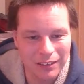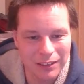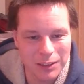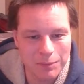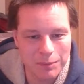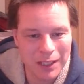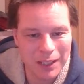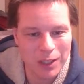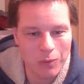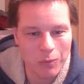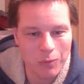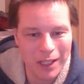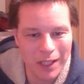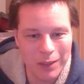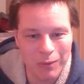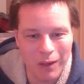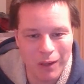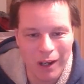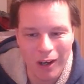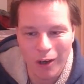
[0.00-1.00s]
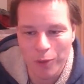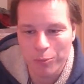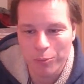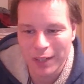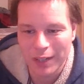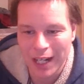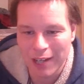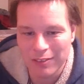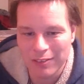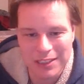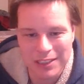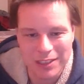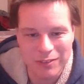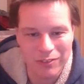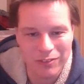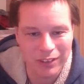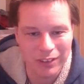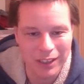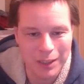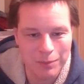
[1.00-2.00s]
depending on where you are, or pronounced
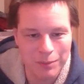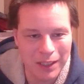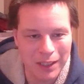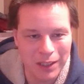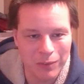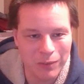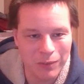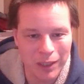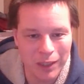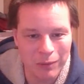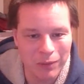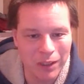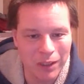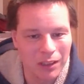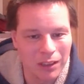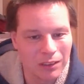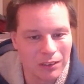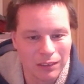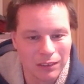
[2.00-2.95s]
differently depending on where you are.